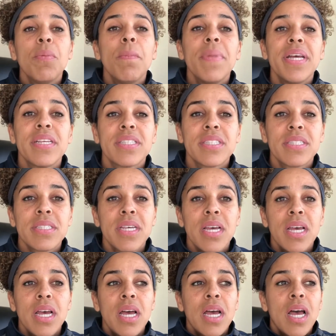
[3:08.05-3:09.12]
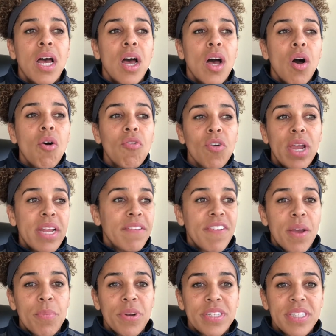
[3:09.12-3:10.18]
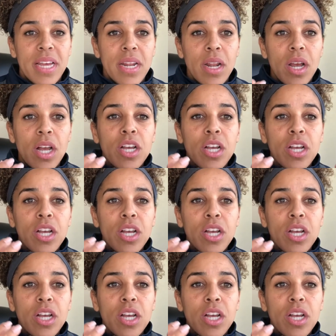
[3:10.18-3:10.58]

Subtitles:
miss over 85%.